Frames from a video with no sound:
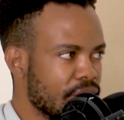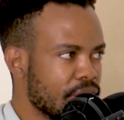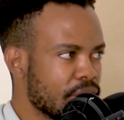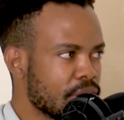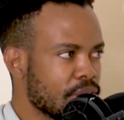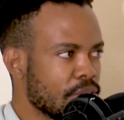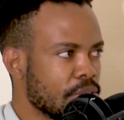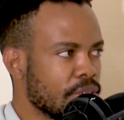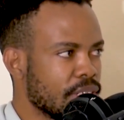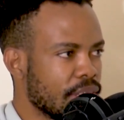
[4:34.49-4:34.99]

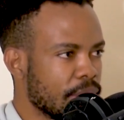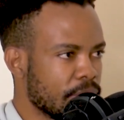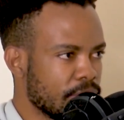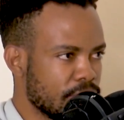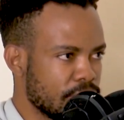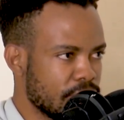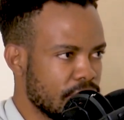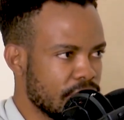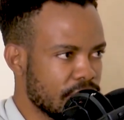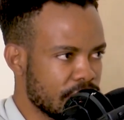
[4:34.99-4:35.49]
So when I'm
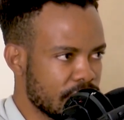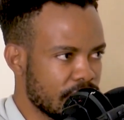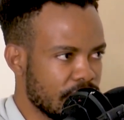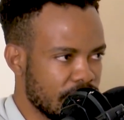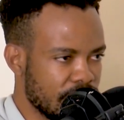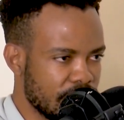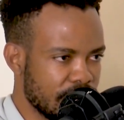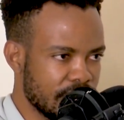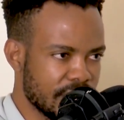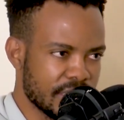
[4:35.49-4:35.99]
trying to
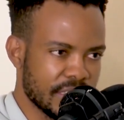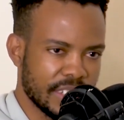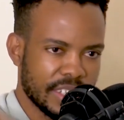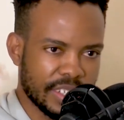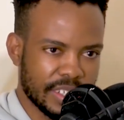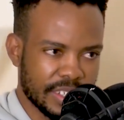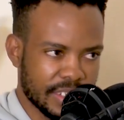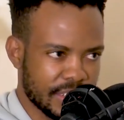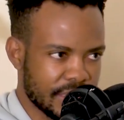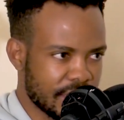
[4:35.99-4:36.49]
say this
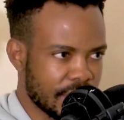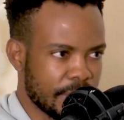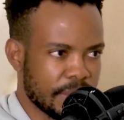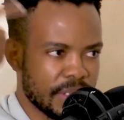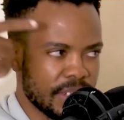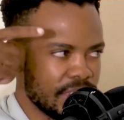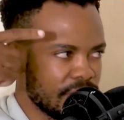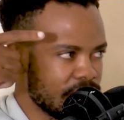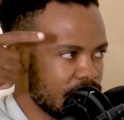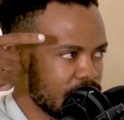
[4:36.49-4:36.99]
and
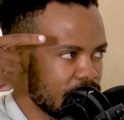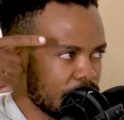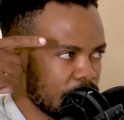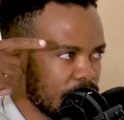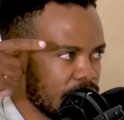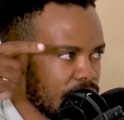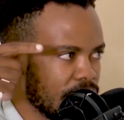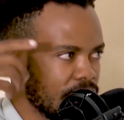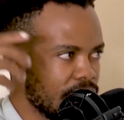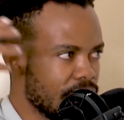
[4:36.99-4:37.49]
something else is in
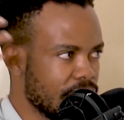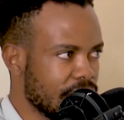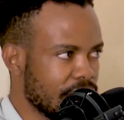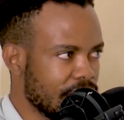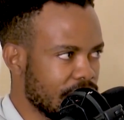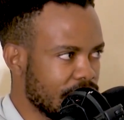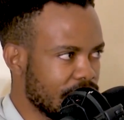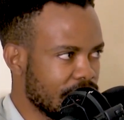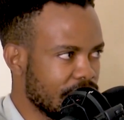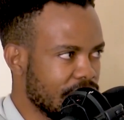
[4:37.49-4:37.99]
my head, and then,
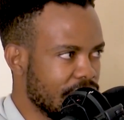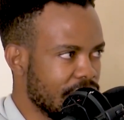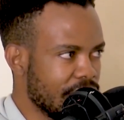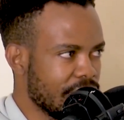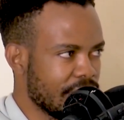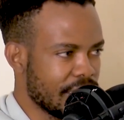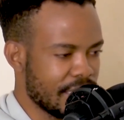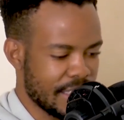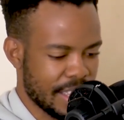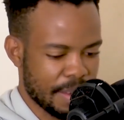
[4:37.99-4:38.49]
and then I'm
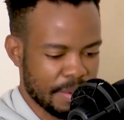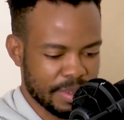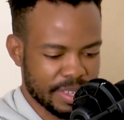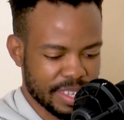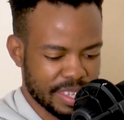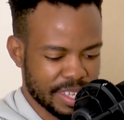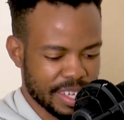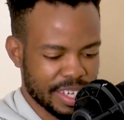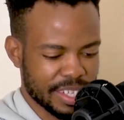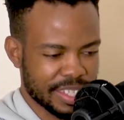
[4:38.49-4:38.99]
cutting it's yeah, just,
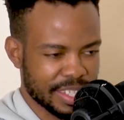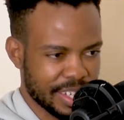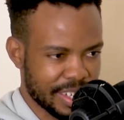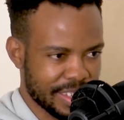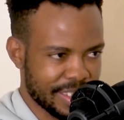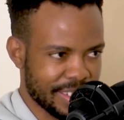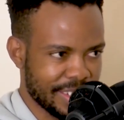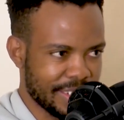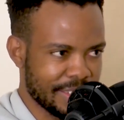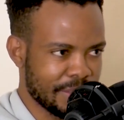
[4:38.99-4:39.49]
like, just like a shy
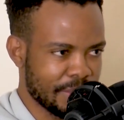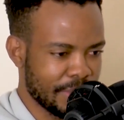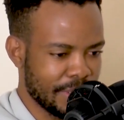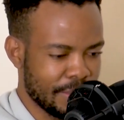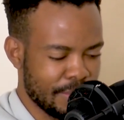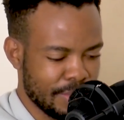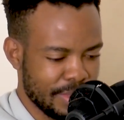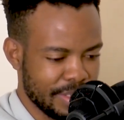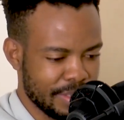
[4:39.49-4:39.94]
sound, so uh -huh.